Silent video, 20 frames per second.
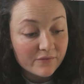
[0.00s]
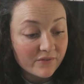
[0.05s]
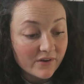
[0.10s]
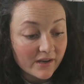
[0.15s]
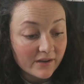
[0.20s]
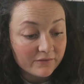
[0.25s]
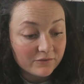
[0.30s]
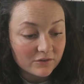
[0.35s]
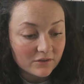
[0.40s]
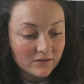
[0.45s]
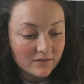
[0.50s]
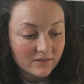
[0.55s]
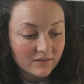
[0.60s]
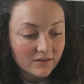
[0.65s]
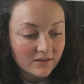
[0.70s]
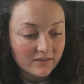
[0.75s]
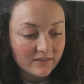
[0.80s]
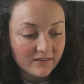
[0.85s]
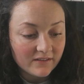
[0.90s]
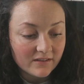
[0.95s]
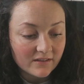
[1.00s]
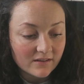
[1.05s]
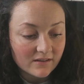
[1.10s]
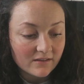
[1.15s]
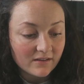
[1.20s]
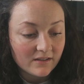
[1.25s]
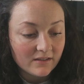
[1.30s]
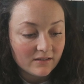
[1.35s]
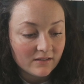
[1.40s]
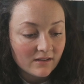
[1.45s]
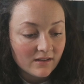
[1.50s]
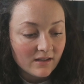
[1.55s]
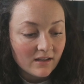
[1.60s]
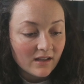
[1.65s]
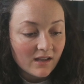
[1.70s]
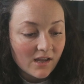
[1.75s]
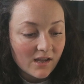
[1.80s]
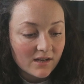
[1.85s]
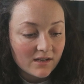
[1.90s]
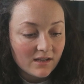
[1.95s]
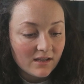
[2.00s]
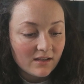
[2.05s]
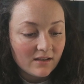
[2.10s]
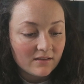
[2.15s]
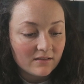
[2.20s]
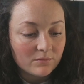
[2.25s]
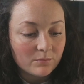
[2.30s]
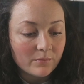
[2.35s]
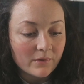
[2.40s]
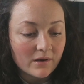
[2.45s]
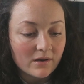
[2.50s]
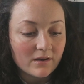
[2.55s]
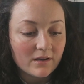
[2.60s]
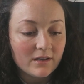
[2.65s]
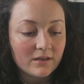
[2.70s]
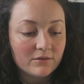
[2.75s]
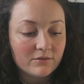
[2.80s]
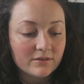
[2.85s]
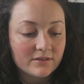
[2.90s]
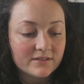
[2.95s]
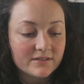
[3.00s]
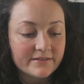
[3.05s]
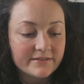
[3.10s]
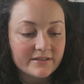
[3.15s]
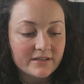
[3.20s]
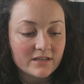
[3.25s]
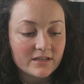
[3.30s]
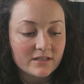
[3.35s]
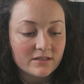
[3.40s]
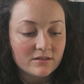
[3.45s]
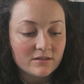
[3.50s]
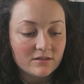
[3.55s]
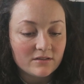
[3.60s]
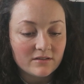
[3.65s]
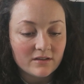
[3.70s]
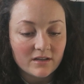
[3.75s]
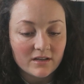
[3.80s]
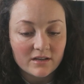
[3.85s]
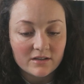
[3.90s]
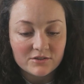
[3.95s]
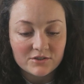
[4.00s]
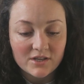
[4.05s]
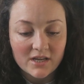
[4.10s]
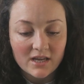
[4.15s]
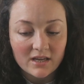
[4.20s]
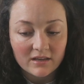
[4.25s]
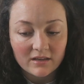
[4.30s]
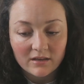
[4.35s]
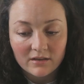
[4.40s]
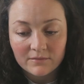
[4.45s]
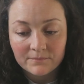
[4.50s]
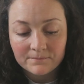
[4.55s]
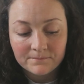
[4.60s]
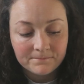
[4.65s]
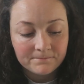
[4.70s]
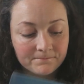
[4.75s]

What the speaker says: $5.99 and it is by Kristen Turchek.